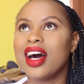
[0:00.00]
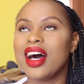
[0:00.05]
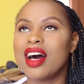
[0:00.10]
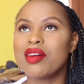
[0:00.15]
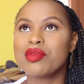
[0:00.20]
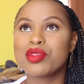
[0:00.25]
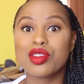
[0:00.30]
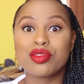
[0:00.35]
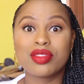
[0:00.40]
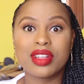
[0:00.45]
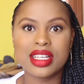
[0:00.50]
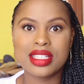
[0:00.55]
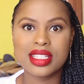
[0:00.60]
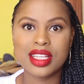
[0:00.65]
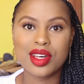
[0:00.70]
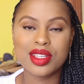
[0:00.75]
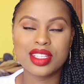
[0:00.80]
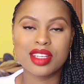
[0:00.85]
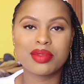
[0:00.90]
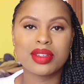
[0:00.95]
I'm so
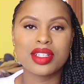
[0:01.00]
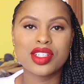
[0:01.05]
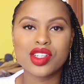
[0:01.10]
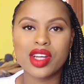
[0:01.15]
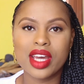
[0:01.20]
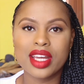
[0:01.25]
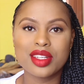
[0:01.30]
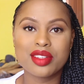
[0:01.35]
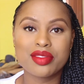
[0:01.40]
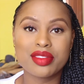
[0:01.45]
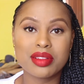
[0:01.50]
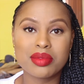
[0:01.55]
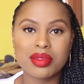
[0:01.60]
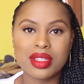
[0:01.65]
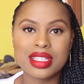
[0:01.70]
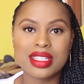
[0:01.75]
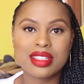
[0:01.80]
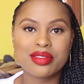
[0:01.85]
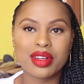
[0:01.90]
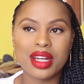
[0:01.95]
flustered because I've been trying to film
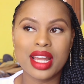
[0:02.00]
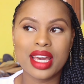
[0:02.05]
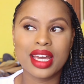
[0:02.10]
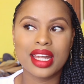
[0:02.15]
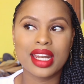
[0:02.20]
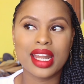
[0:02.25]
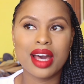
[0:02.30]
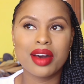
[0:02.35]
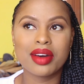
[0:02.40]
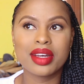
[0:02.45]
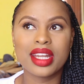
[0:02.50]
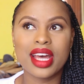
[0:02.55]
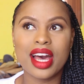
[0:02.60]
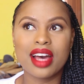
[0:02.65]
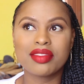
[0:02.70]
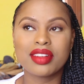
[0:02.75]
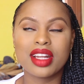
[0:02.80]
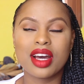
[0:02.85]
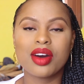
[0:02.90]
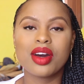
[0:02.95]
this for like an hour and a
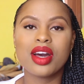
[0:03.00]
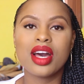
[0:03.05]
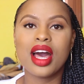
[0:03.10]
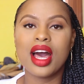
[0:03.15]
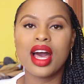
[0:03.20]
half now.